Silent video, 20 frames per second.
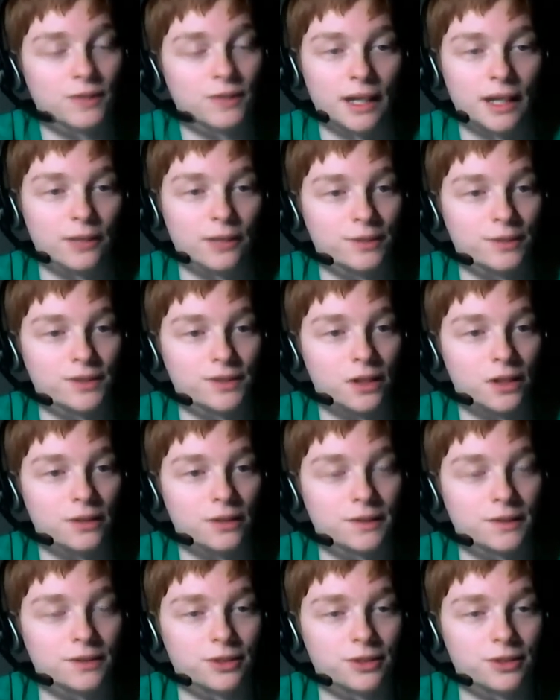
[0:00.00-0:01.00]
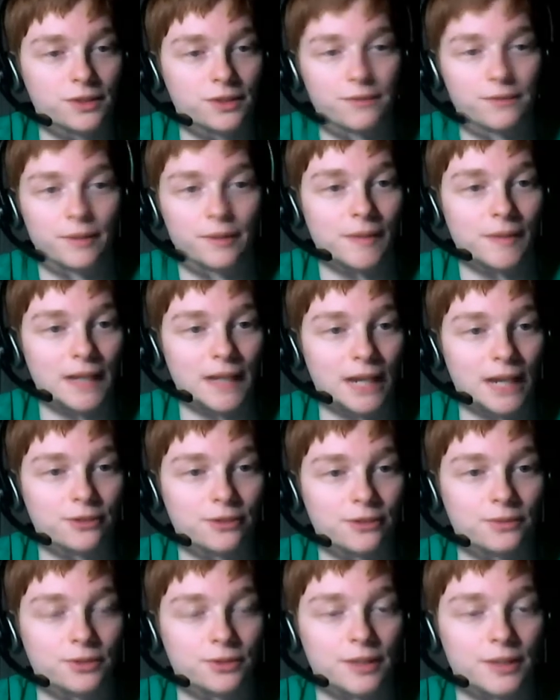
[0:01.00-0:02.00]
kind of results just from the
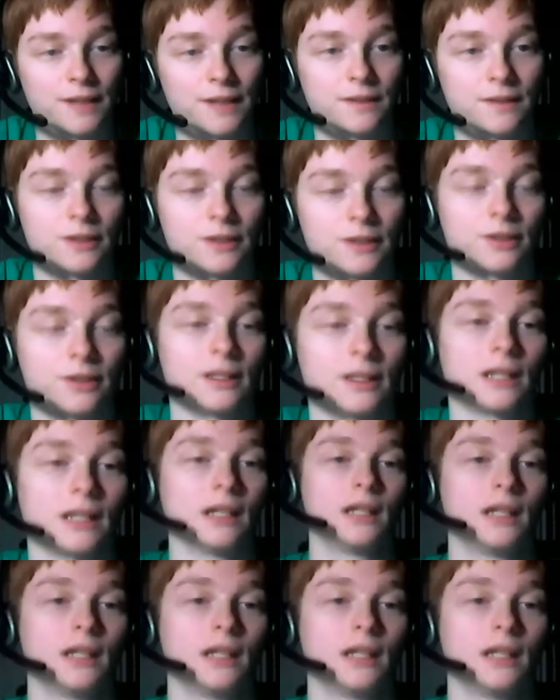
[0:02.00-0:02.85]
natural transitioning.